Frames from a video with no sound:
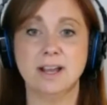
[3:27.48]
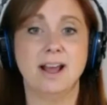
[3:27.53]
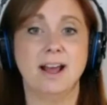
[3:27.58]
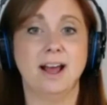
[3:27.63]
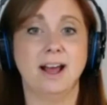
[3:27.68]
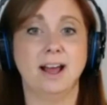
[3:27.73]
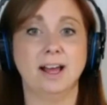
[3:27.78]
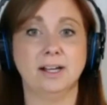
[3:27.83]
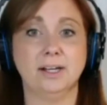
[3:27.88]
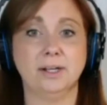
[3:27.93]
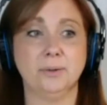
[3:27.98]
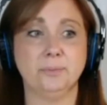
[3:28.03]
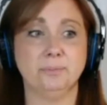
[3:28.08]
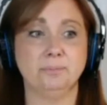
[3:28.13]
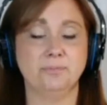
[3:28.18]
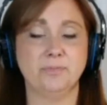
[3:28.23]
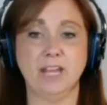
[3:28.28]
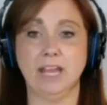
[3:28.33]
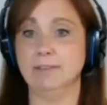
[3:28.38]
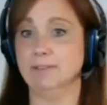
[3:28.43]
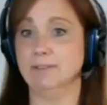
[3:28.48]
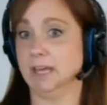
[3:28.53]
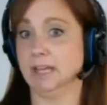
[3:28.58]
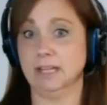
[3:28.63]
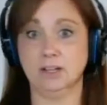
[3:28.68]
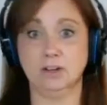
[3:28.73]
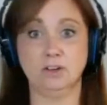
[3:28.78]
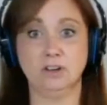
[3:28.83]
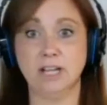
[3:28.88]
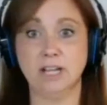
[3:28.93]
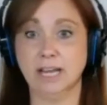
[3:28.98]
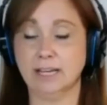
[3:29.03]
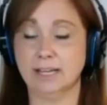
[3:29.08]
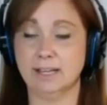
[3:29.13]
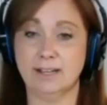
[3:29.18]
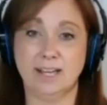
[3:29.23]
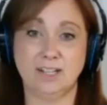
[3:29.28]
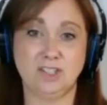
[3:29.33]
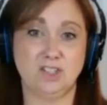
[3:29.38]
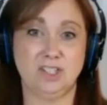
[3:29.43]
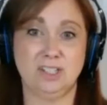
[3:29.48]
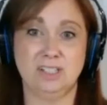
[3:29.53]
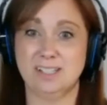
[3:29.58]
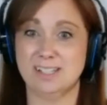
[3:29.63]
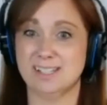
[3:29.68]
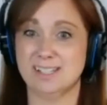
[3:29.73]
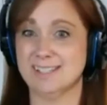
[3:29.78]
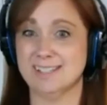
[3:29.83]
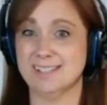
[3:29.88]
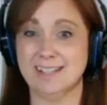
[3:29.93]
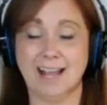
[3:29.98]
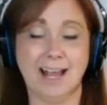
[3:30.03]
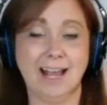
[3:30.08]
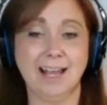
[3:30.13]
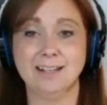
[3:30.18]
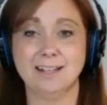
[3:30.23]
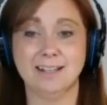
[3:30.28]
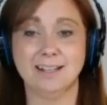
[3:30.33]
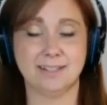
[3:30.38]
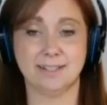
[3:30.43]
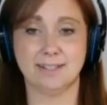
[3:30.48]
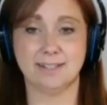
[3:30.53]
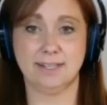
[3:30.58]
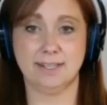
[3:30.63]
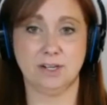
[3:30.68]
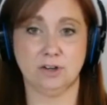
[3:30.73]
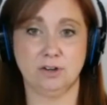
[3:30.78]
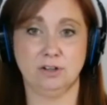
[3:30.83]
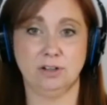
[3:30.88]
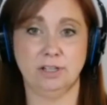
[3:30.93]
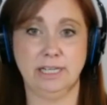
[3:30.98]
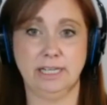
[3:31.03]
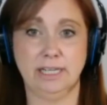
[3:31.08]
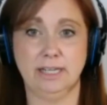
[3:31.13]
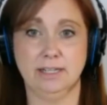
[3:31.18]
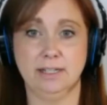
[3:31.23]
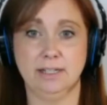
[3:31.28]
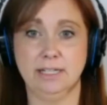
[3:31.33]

And that internet connection does not necessarily